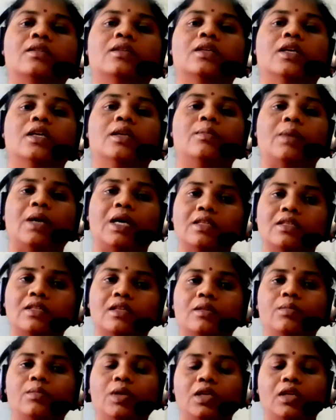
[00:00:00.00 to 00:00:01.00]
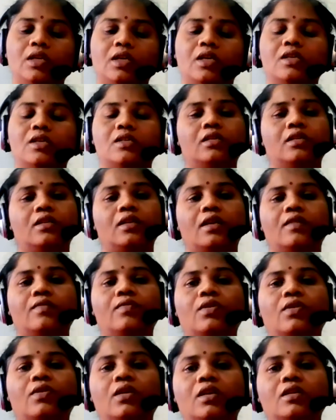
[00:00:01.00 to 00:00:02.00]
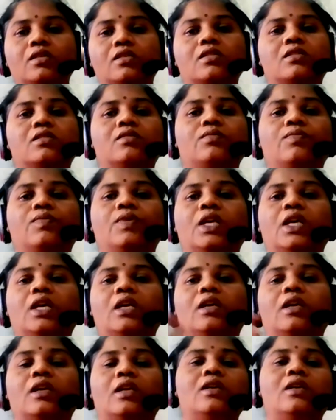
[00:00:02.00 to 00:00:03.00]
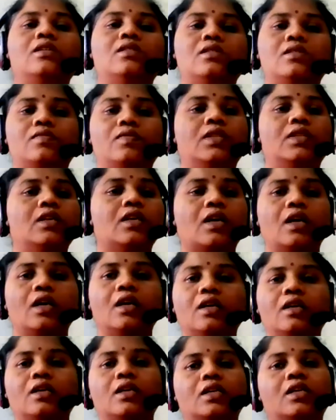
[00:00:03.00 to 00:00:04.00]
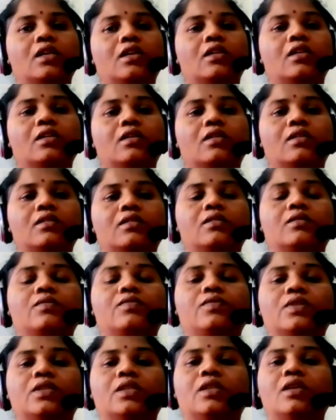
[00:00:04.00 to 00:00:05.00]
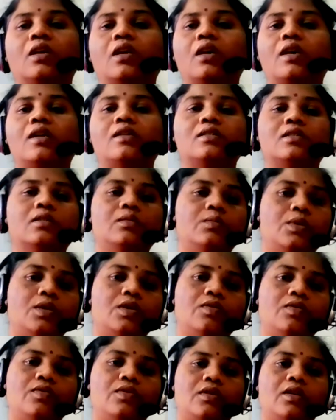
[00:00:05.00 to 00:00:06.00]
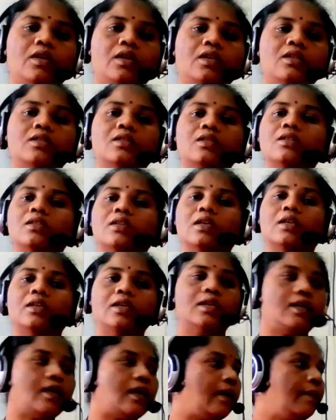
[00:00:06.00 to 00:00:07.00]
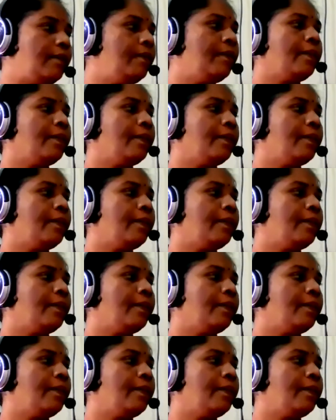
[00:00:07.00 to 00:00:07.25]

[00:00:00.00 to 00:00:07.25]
in mass communication, the advantage is we can reach with the content for the large number of audiences at a time.